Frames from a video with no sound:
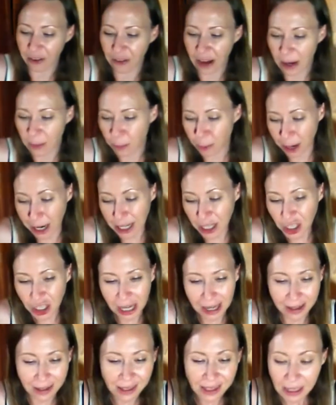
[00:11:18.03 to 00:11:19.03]

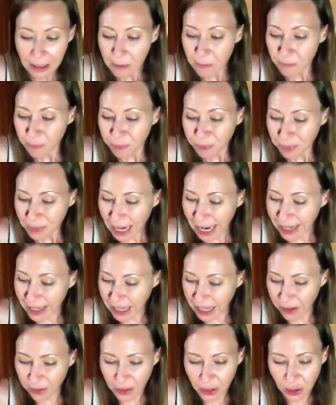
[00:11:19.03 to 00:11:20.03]
vibrations. And
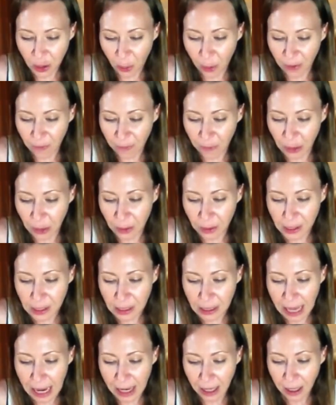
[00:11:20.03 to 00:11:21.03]
even though it feels
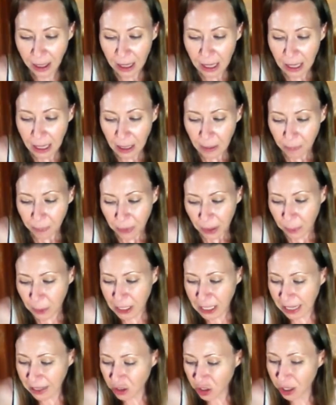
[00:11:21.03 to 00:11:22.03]
like
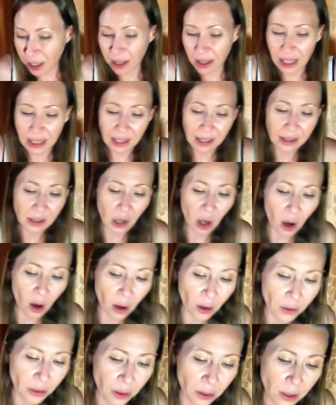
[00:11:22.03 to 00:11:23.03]
potentially this is
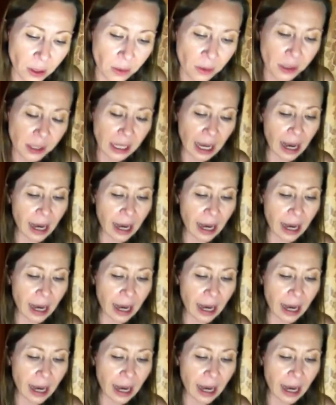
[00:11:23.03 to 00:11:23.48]
all those,